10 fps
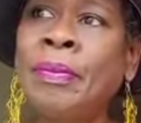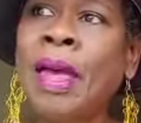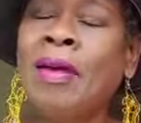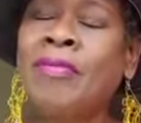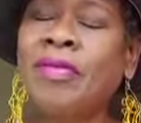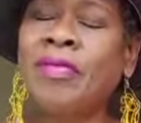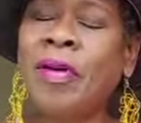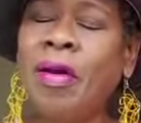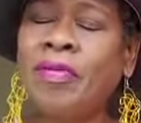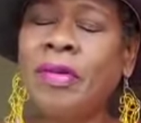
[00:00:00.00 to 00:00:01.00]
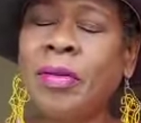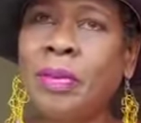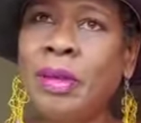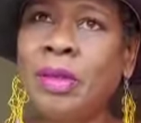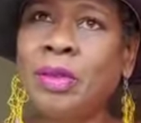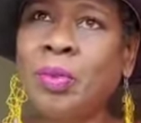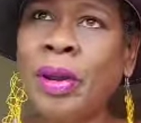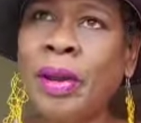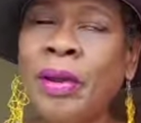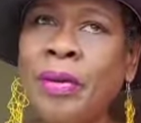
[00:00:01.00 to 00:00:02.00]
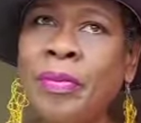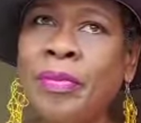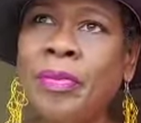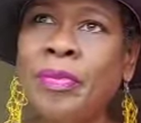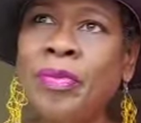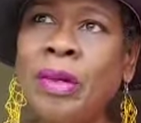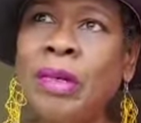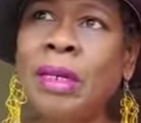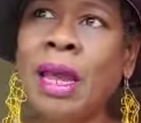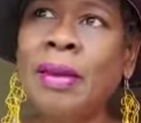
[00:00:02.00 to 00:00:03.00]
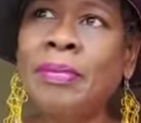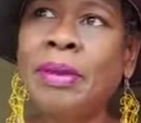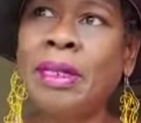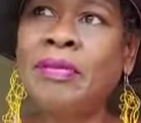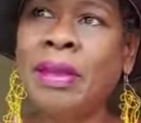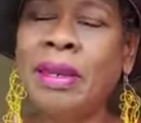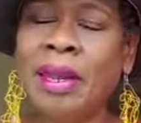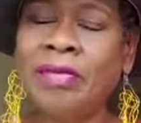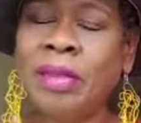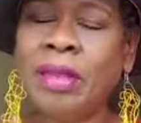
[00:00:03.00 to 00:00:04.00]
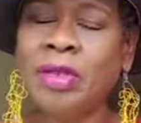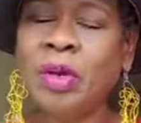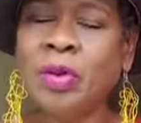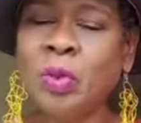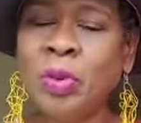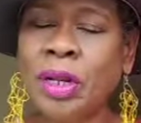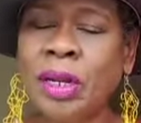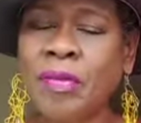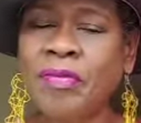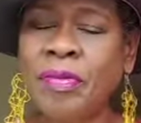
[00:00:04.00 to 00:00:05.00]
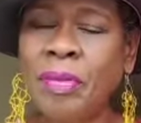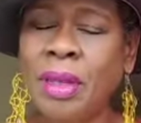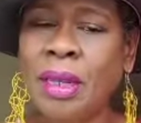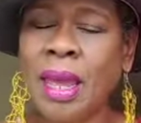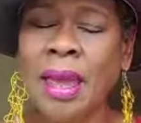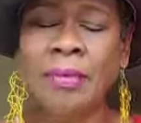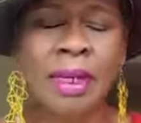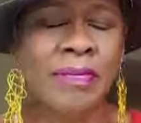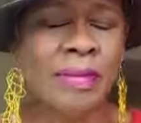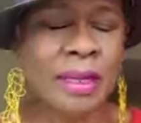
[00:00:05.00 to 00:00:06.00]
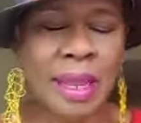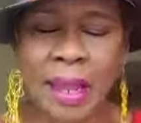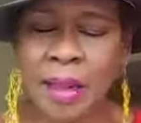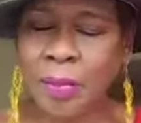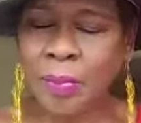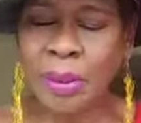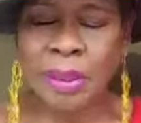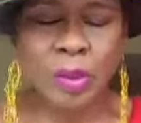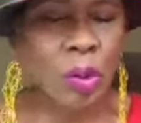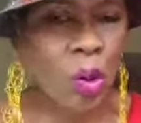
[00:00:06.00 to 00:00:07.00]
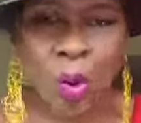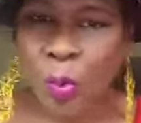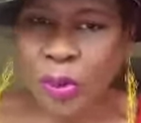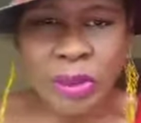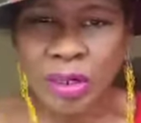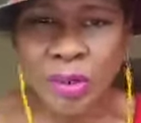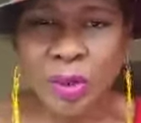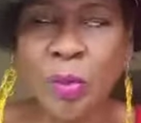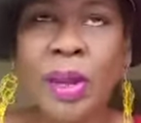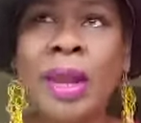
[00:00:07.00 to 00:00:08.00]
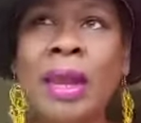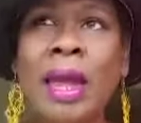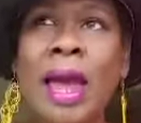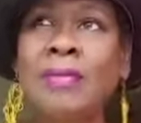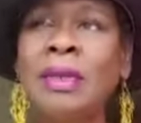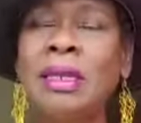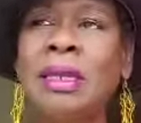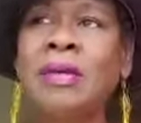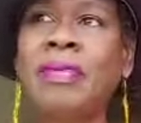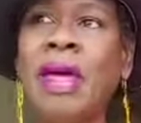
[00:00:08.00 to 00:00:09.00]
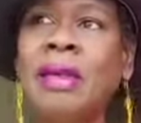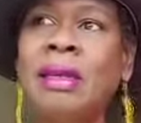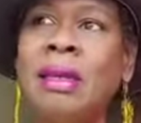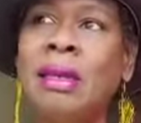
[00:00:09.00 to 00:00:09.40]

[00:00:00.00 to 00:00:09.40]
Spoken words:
have evolved to a place where really I believe that everything is always working out for me. I believe that help is always on its way. I believe that